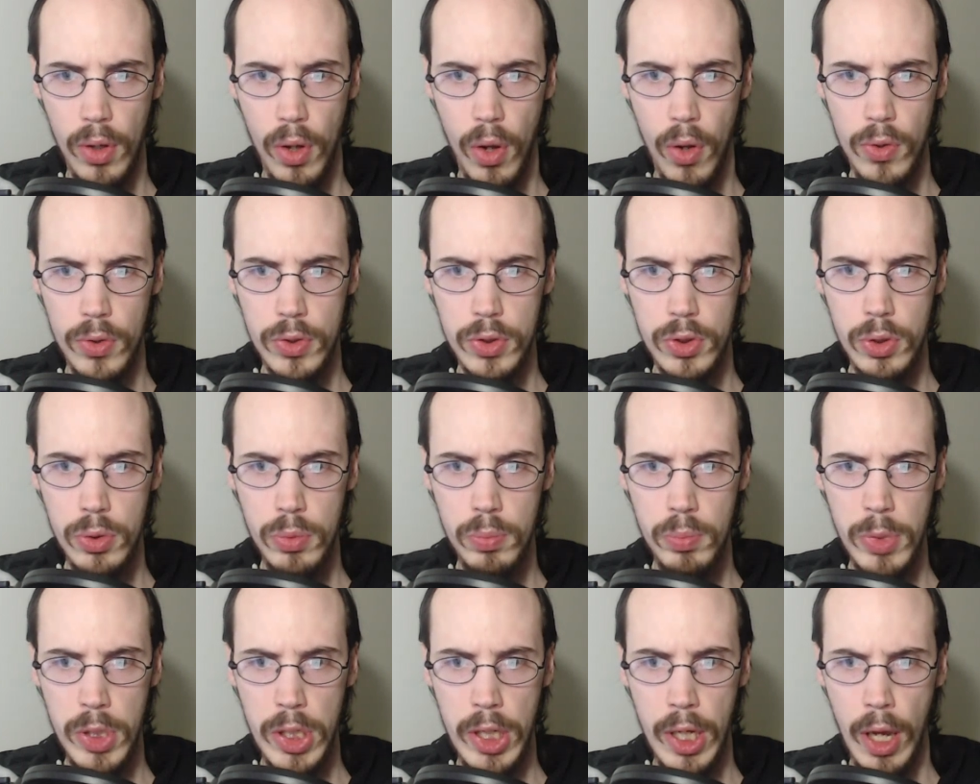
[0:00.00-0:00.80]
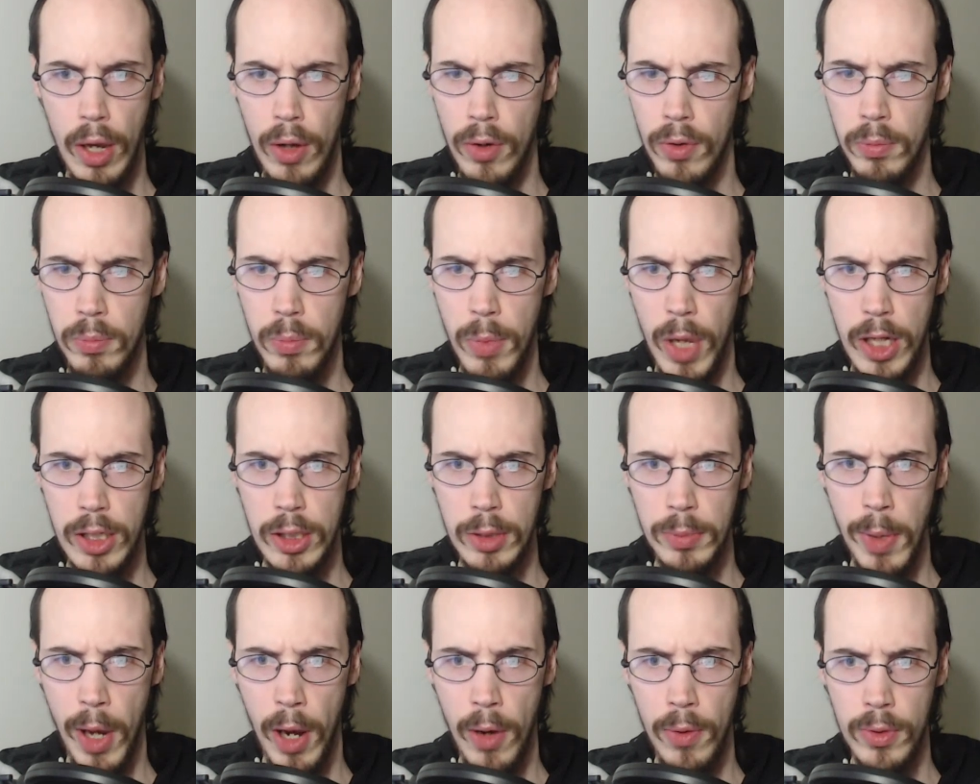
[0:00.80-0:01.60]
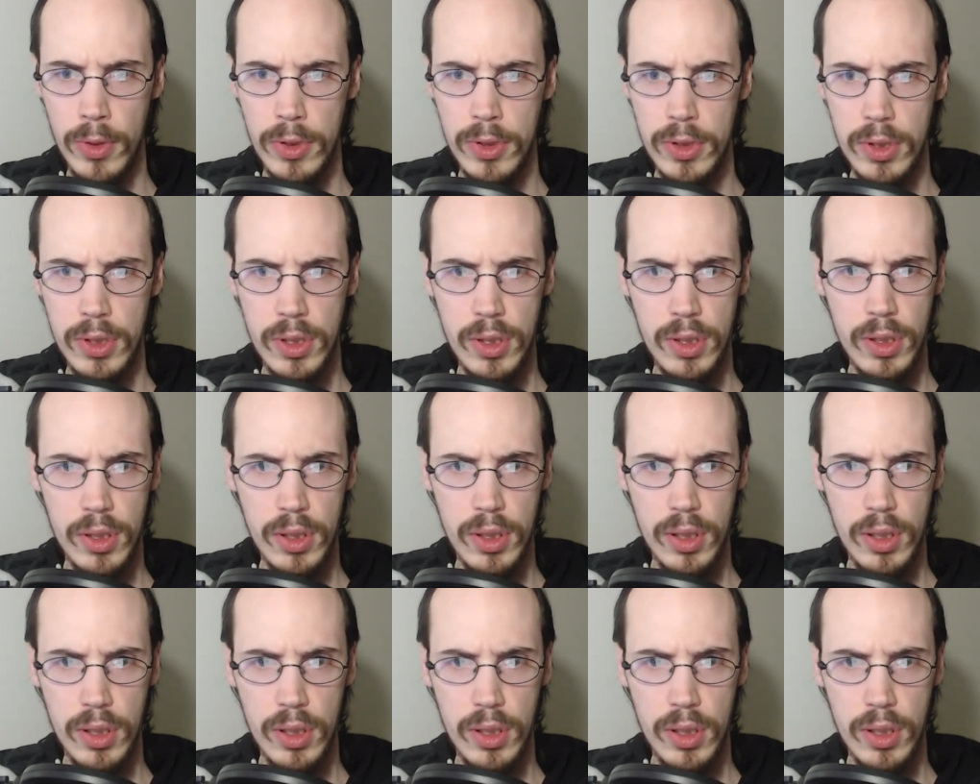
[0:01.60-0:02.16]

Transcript: I'll soon be out of magic powers.